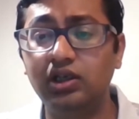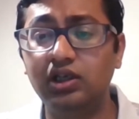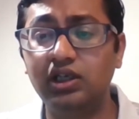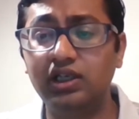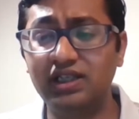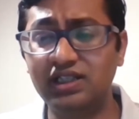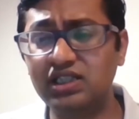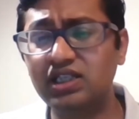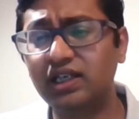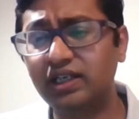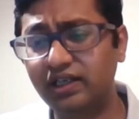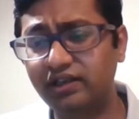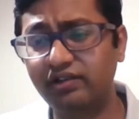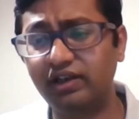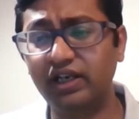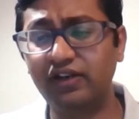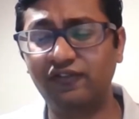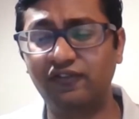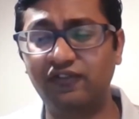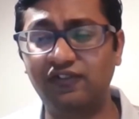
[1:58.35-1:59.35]
It's a
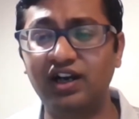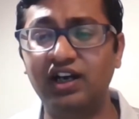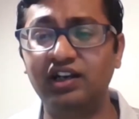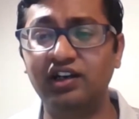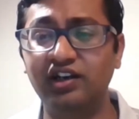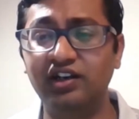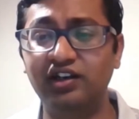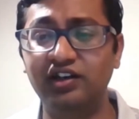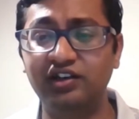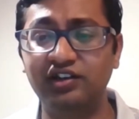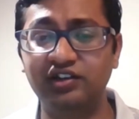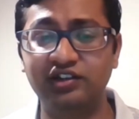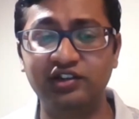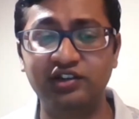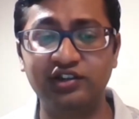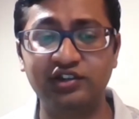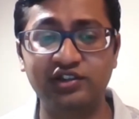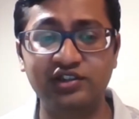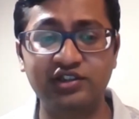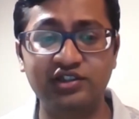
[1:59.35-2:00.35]
great fun
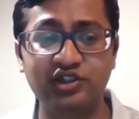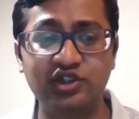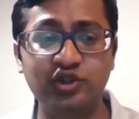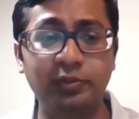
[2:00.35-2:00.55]
to